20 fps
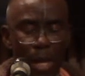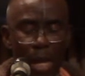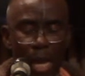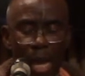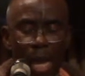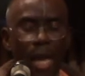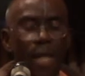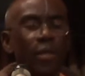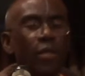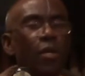
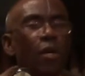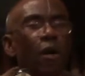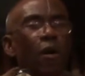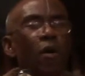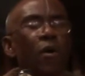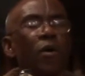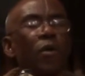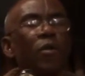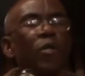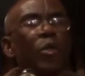And
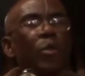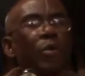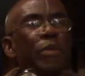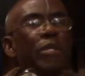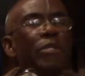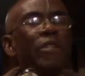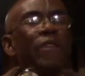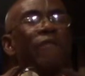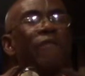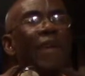so
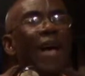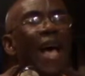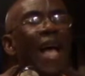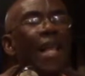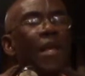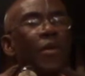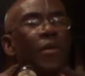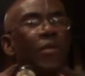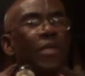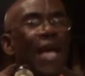spiritual
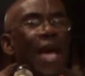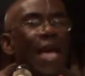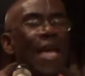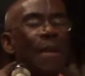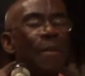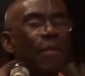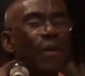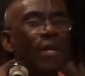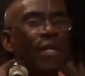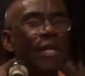values are
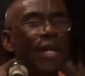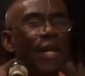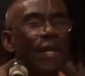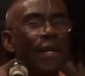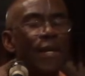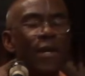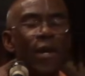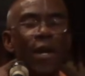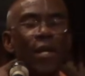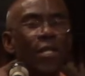important,
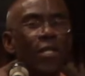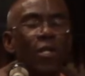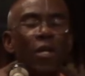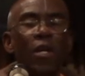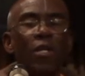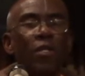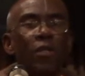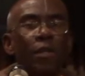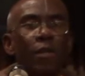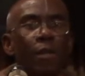not
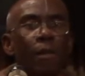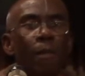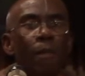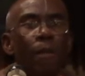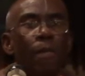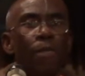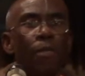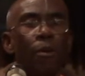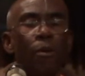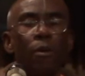just
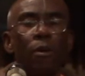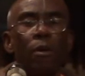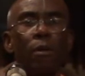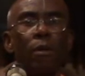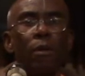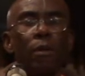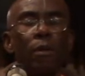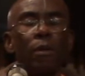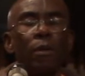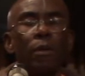
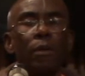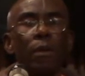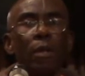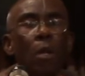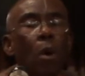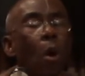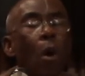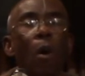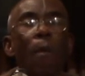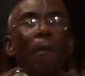to
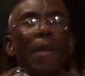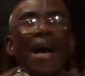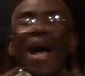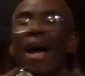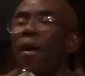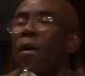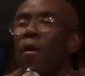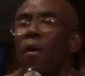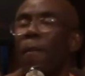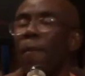go
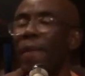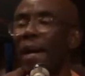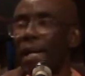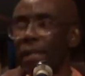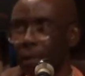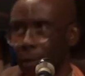back home, back to